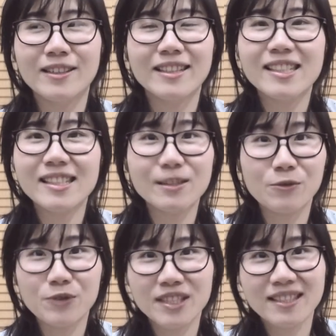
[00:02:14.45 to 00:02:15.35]
This is
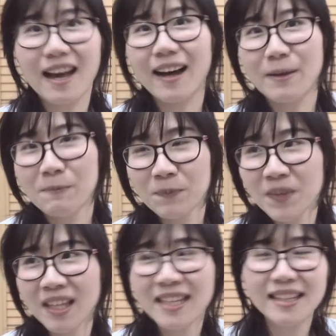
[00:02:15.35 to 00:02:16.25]
the first time
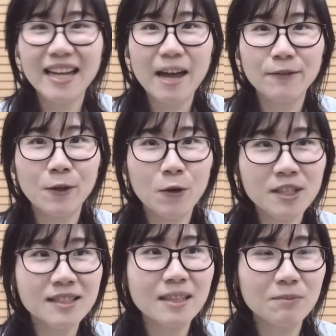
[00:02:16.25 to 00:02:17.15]
that I've
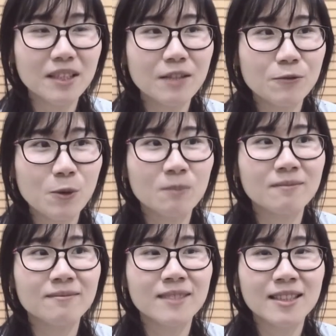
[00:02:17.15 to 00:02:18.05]
ordered something
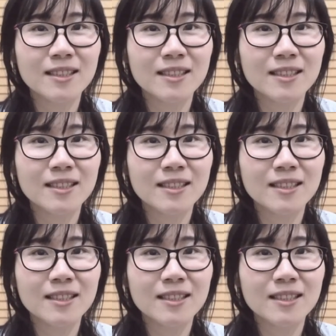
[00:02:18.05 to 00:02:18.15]
from